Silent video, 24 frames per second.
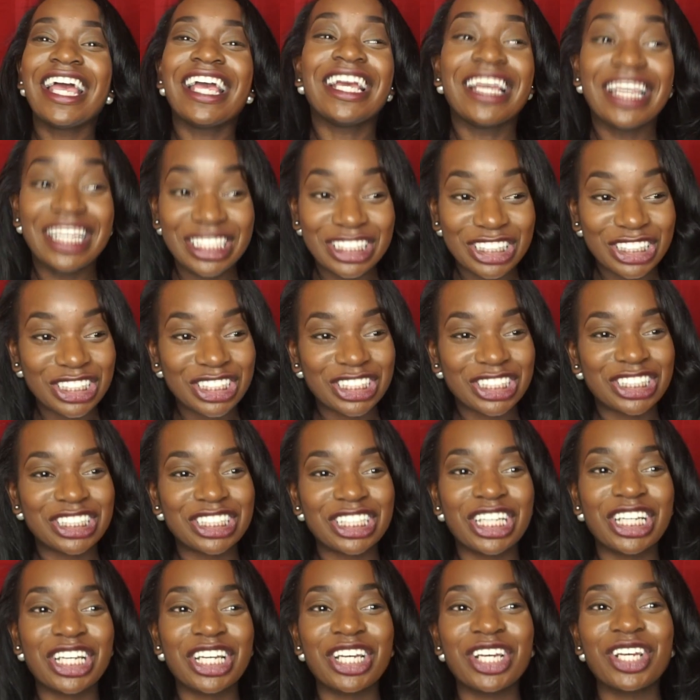And
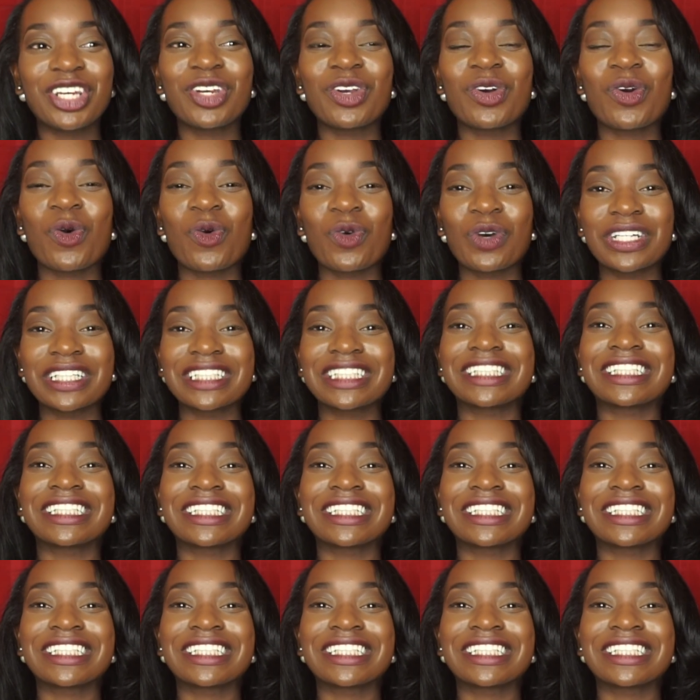she was